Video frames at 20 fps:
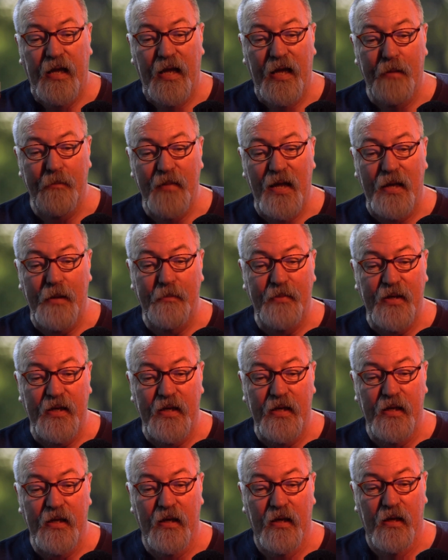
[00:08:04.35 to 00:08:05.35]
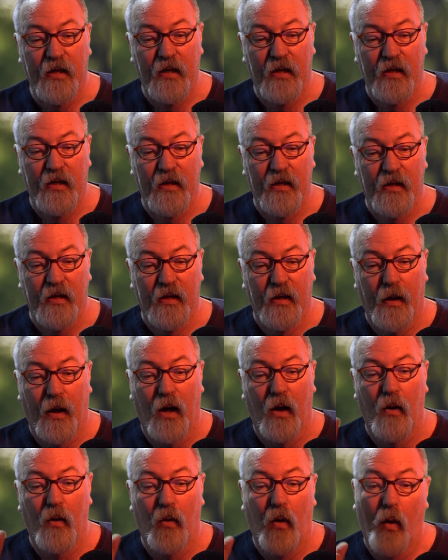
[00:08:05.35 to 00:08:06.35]
It may be
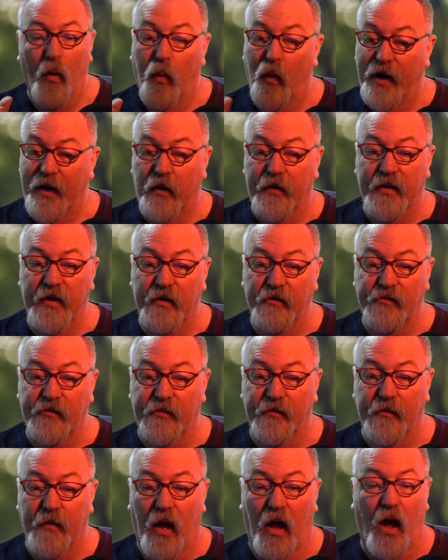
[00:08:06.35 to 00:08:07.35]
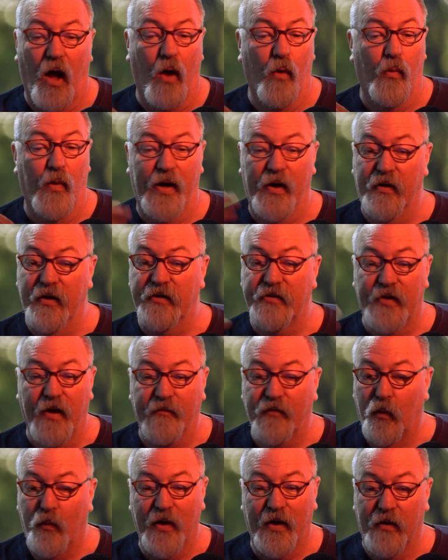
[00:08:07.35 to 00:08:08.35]
awareness
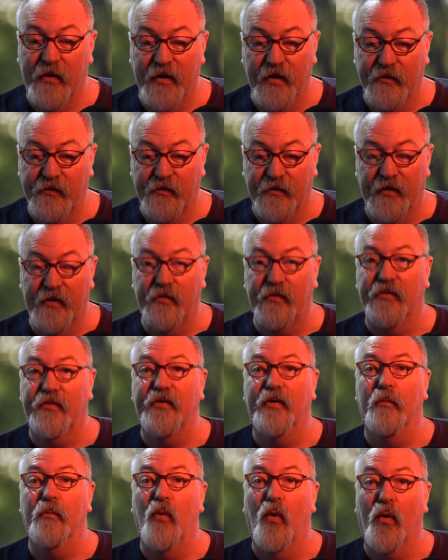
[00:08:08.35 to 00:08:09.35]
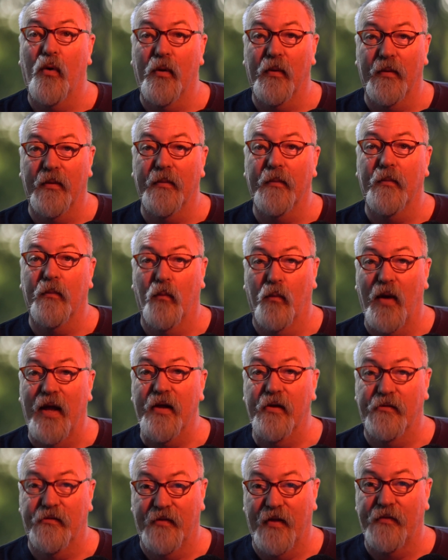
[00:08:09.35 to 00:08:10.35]
of awareness. These are still more
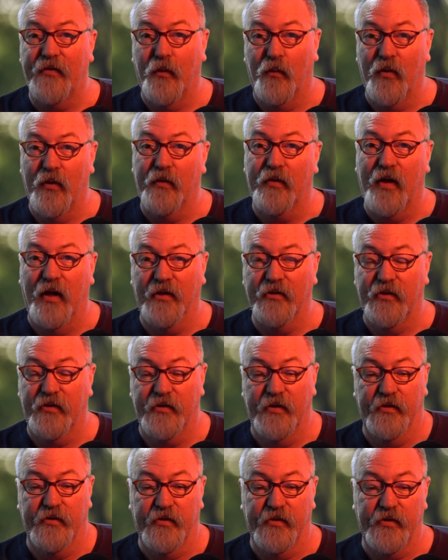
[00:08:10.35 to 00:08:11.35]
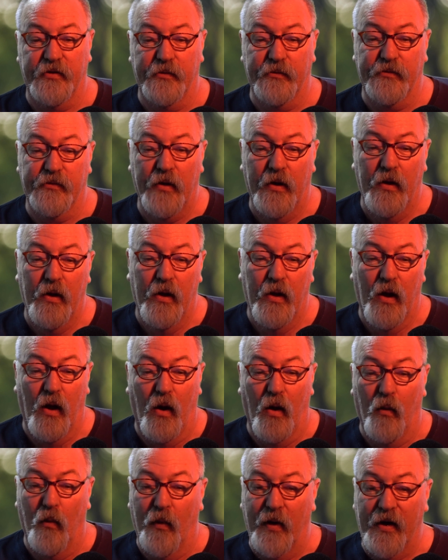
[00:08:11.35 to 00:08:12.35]
ways that the word consciousness is used.
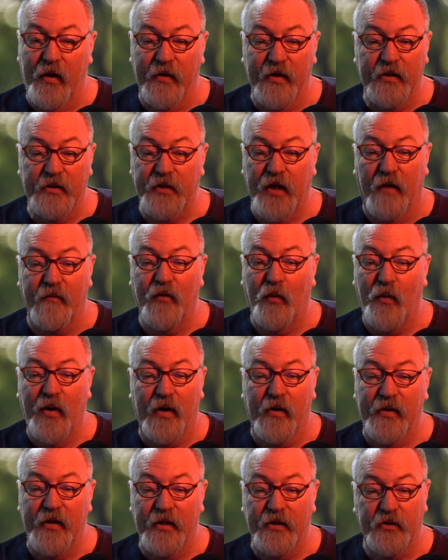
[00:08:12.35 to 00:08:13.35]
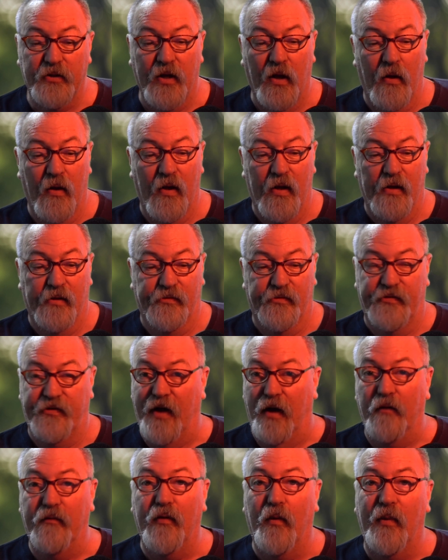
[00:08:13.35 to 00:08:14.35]
Awareness of awareness,
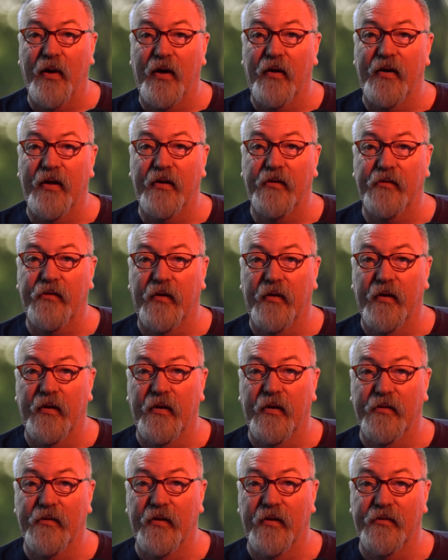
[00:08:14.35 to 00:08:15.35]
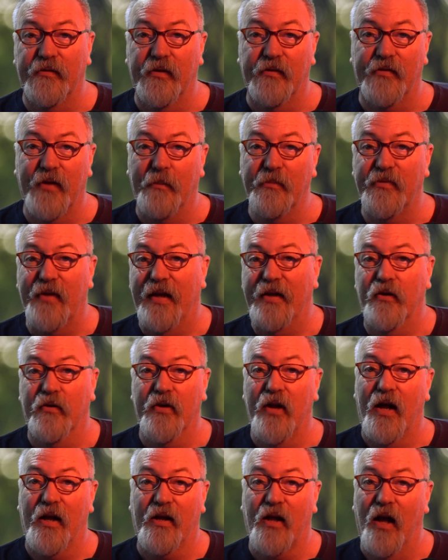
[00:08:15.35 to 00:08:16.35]
self-awareness. So some say you're
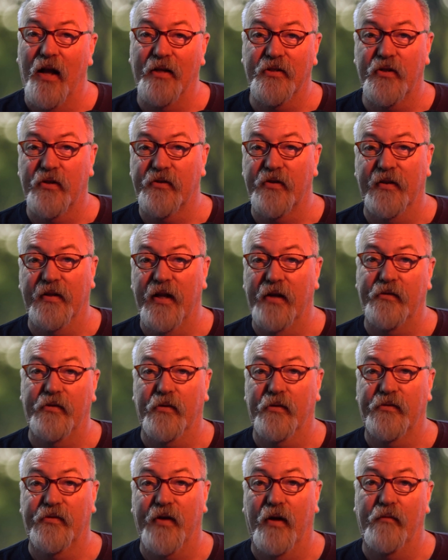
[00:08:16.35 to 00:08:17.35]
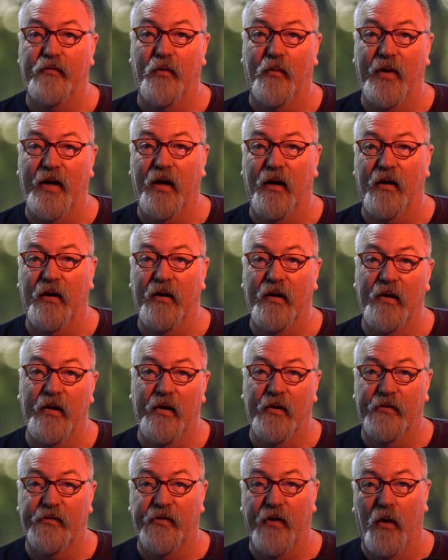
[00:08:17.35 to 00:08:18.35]
not conscious unless you're self-aware.
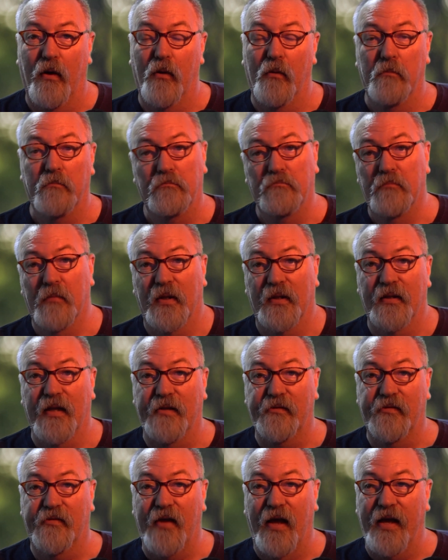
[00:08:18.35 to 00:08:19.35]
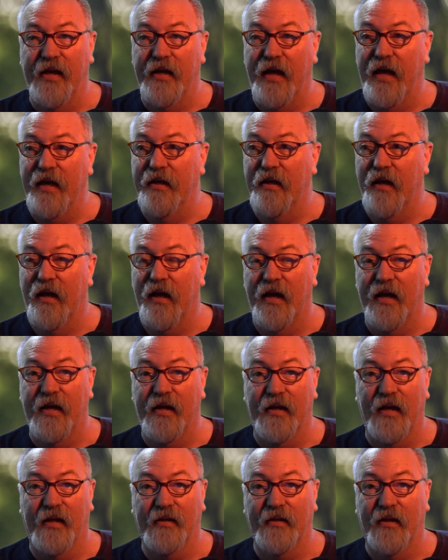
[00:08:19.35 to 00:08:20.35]
So let's say
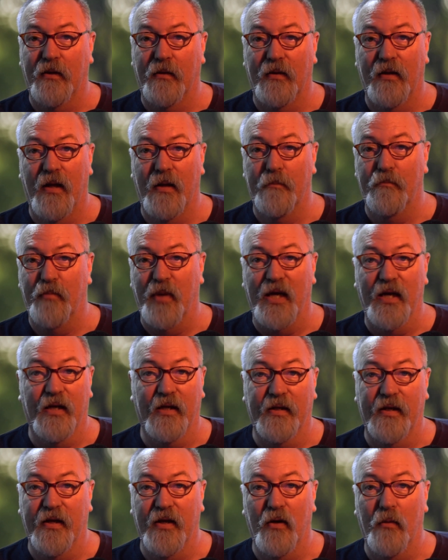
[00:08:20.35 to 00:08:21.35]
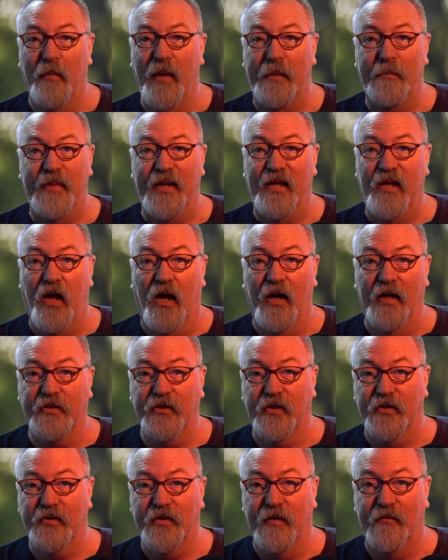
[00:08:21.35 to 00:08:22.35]
a little bug, might be
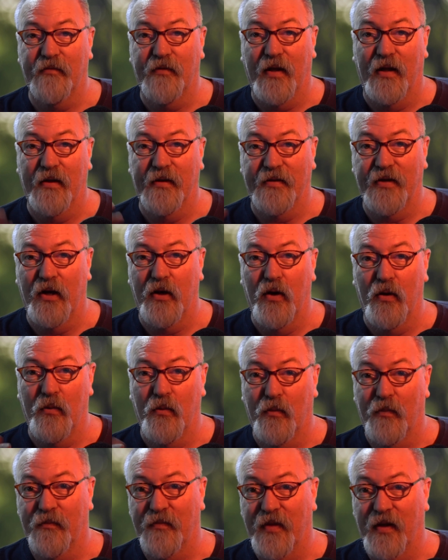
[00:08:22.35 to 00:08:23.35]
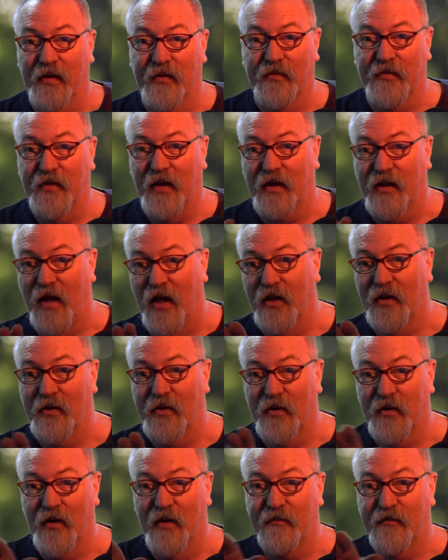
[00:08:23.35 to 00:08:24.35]
conscious of the
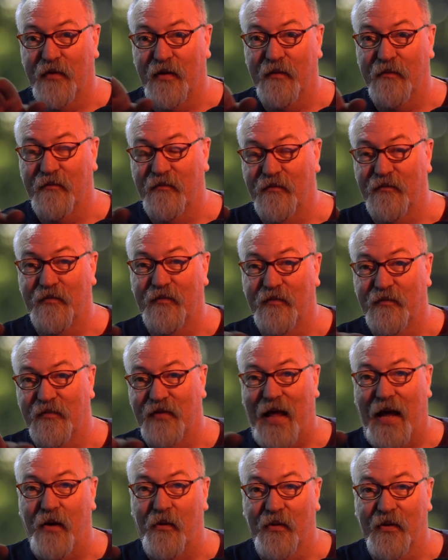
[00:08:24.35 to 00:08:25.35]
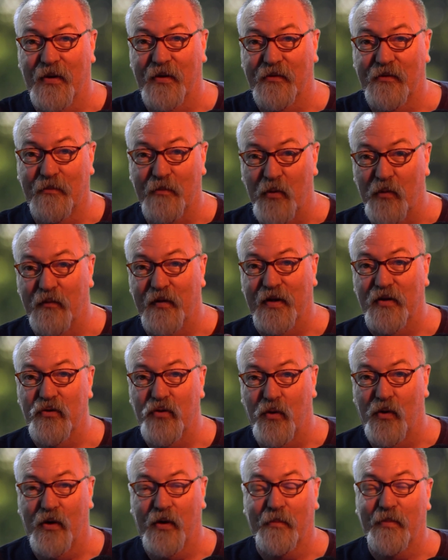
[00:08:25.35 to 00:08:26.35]
color of the flower it's moving
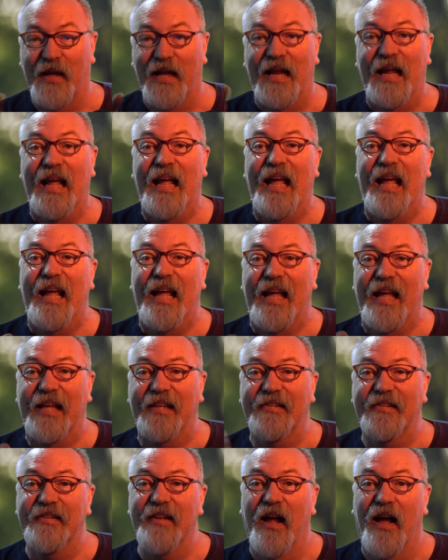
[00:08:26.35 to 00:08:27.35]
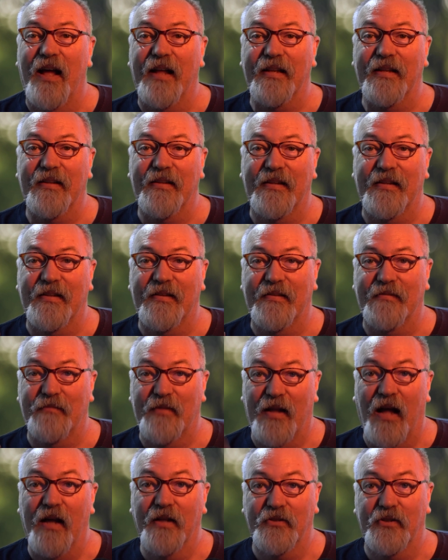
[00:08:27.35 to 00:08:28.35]
toward, but it's not
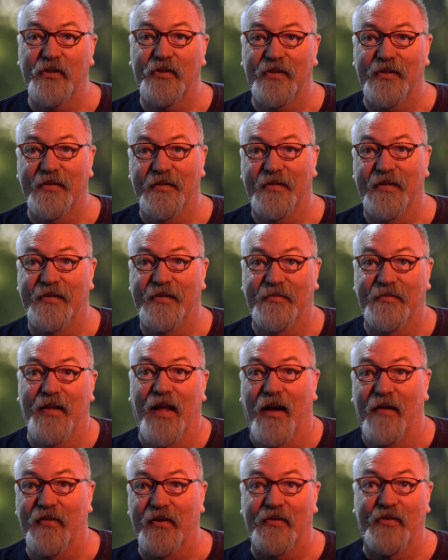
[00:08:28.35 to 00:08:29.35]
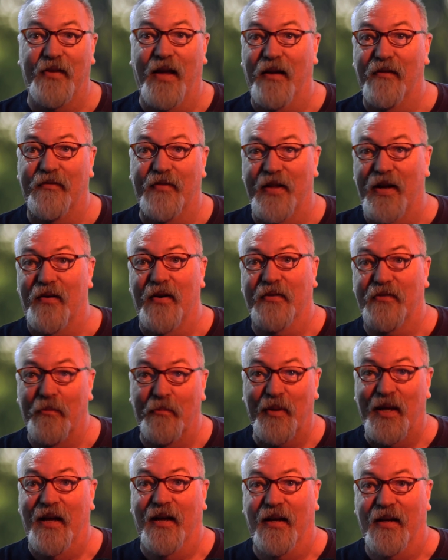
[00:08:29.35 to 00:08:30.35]
conscious of itself there as a
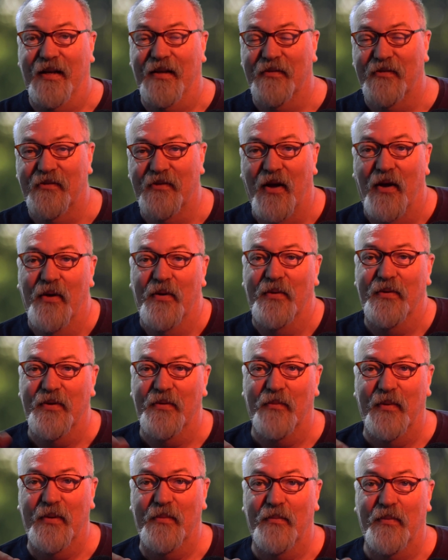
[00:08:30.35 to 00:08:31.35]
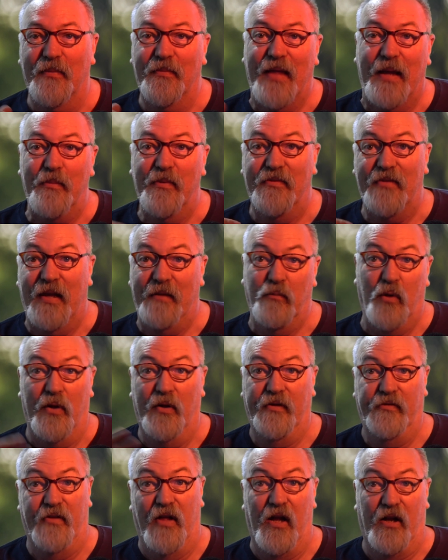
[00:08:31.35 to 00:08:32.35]
bug. So they would say,
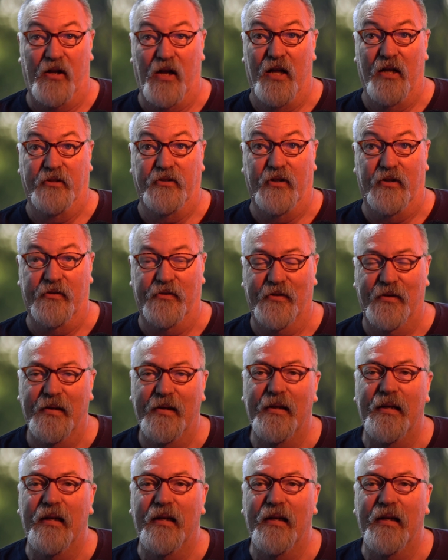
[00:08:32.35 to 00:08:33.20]
well, he's not conscious.